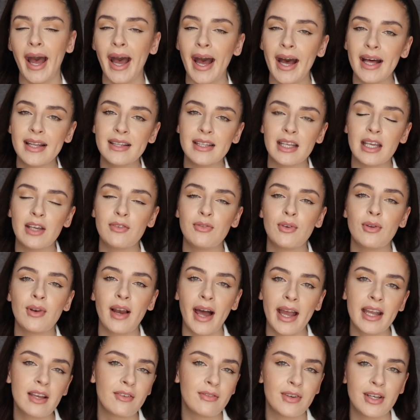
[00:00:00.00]
And if you
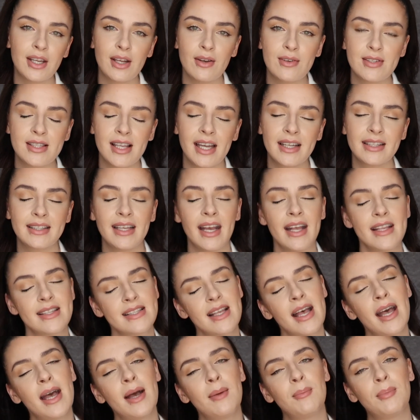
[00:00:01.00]
like videos like this,
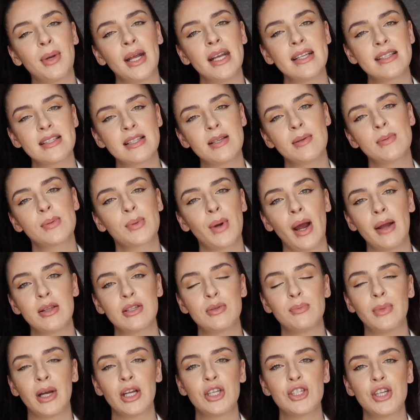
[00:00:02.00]
please subscribe
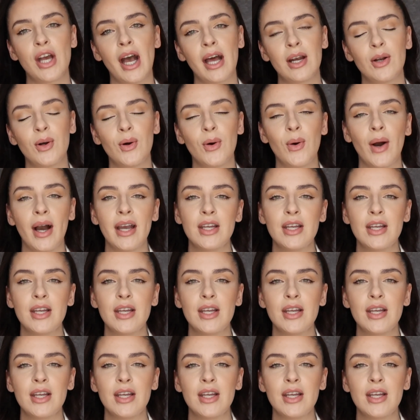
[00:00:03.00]
to my channel.